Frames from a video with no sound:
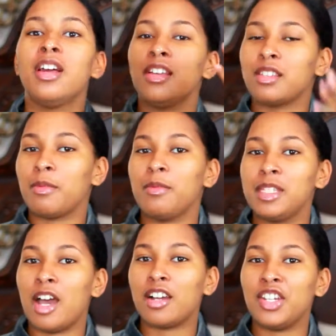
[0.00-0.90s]
so I'm gonna be
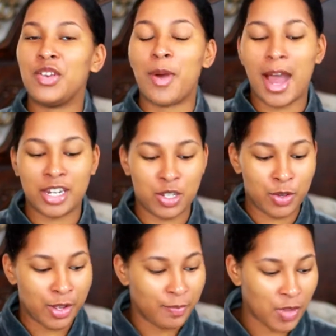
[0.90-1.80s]
talking to you while I do
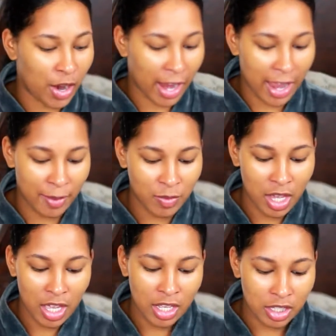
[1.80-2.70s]
it. Okay,
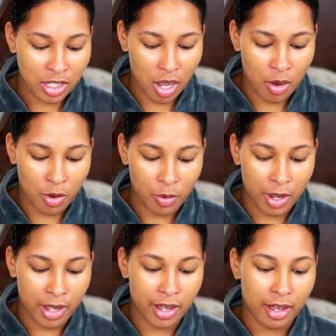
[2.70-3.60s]
so
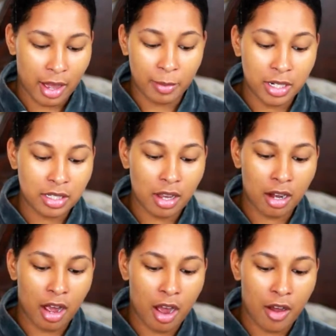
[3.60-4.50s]
I'm gonna
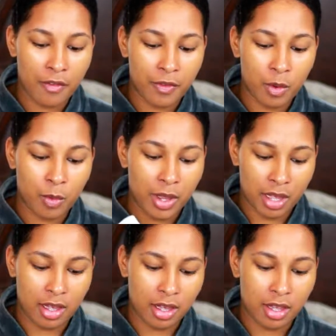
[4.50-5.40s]
start off
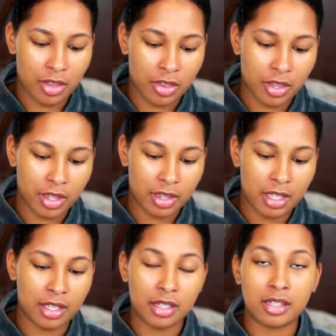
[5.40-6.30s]
with
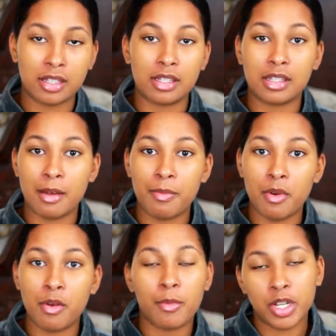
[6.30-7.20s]
this
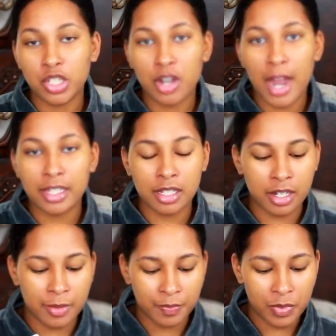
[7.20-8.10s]
simple
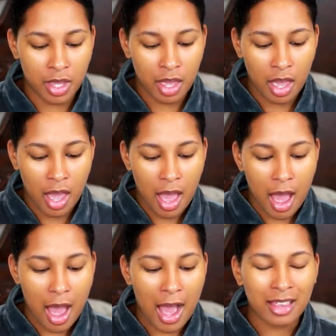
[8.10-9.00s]
moisturizer.
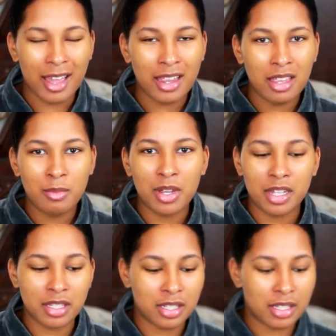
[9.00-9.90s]
I like it
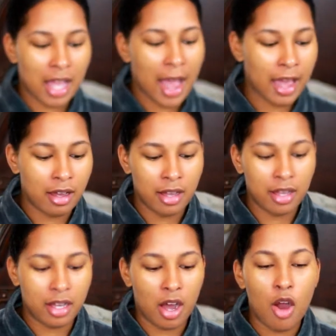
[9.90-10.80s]
because it's
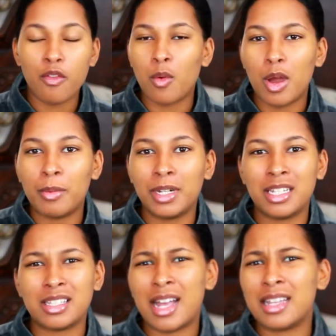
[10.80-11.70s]
not overwhelming,
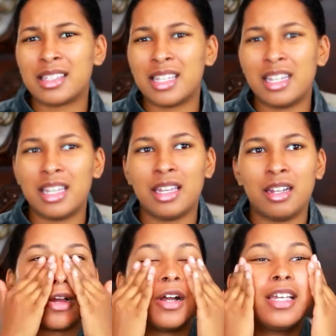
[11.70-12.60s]
it's not scented.
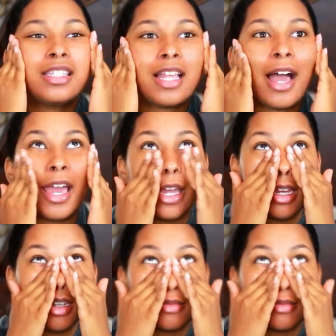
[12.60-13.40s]
Girl, it's like,